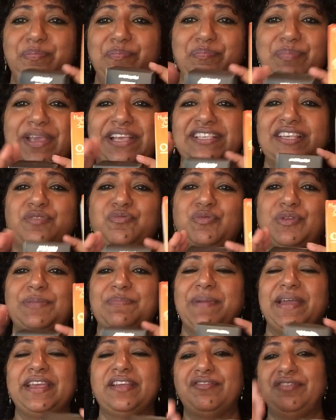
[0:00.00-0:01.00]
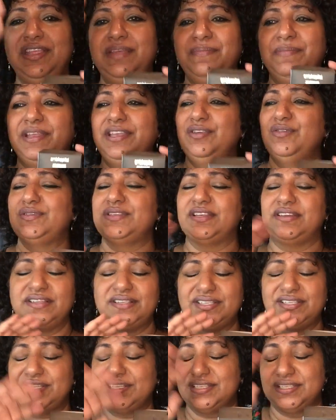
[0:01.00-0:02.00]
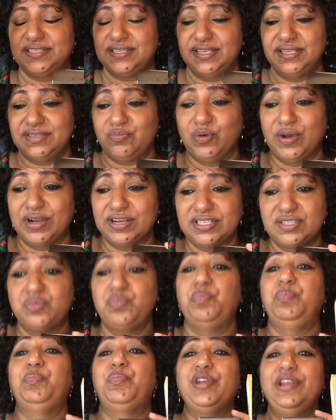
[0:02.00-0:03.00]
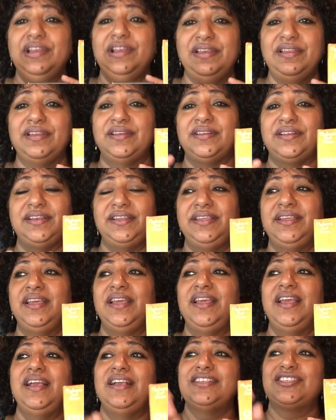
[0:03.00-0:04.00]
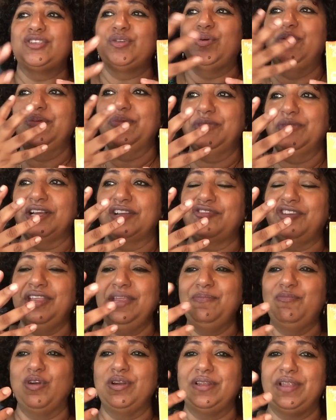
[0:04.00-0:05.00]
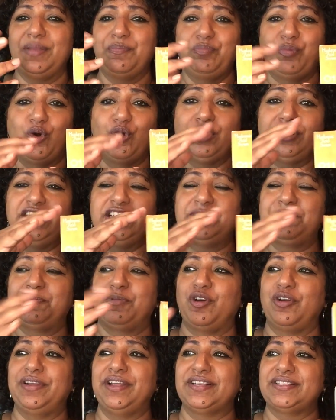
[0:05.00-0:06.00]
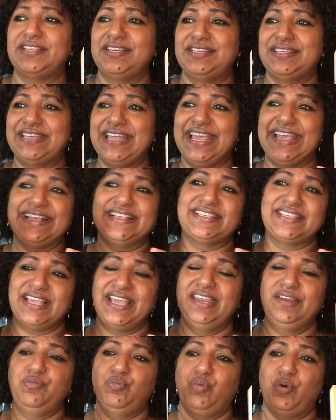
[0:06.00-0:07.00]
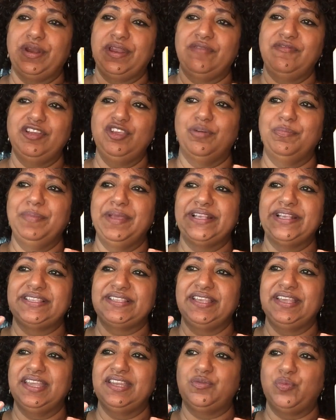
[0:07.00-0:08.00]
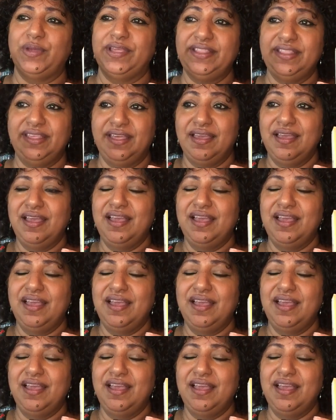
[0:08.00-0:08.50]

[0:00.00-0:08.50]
mix it with my cream and use it it just it works brilliantly so the cream what both these products it takes in whatever you're mixing it with